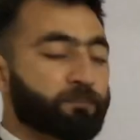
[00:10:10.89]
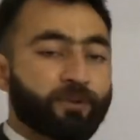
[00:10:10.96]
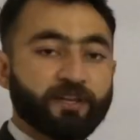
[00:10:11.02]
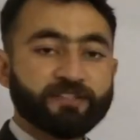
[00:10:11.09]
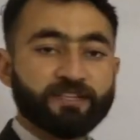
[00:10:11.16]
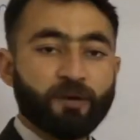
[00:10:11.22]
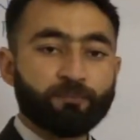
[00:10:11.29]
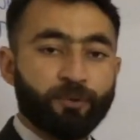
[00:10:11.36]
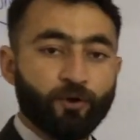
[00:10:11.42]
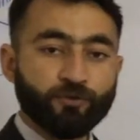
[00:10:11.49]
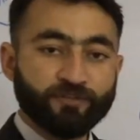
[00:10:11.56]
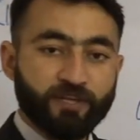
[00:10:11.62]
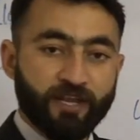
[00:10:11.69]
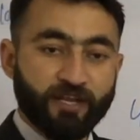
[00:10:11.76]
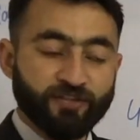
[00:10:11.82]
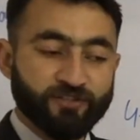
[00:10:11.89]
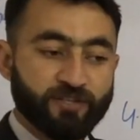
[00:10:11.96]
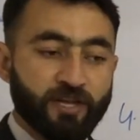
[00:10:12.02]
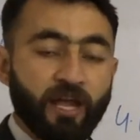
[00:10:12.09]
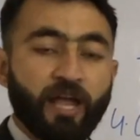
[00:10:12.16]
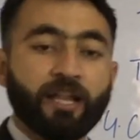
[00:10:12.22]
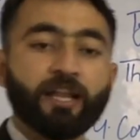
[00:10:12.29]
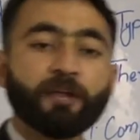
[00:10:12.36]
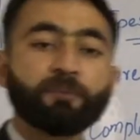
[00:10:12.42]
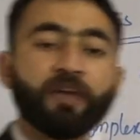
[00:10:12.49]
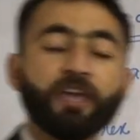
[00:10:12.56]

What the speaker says: complex compound sentence. Let me